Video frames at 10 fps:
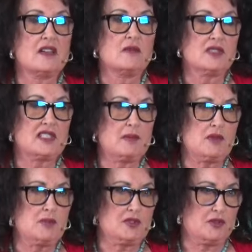when
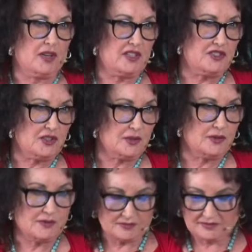someone betrays you.
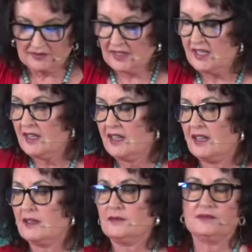
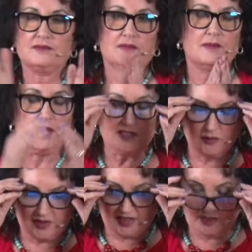Uh, Beans
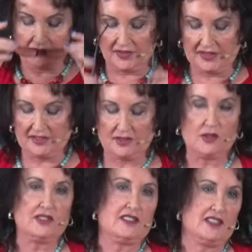were telling funny
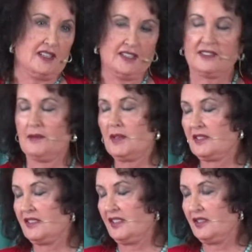stories tonight. I might as
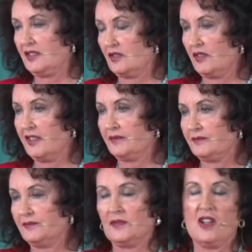well tell you a story.
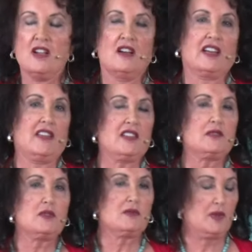Okay,
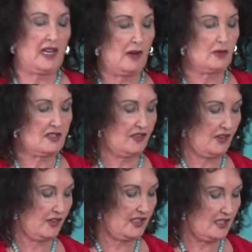this was when I was
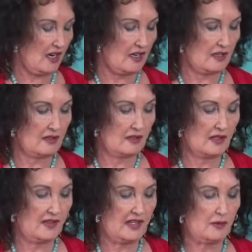very young.
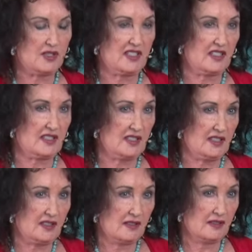I think I was
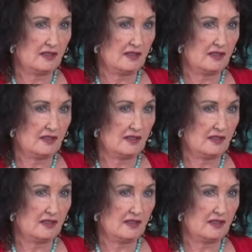16.